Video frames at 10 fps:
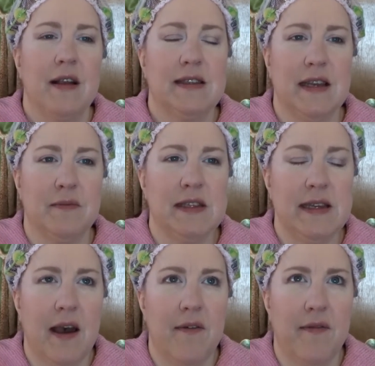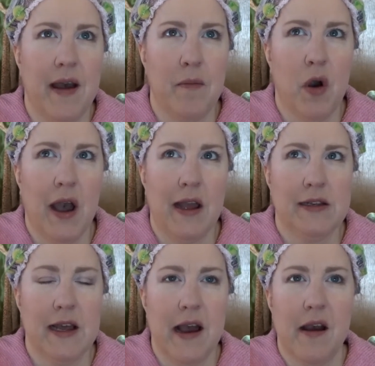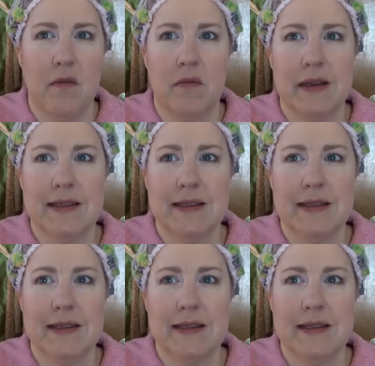Some stuff I bought um,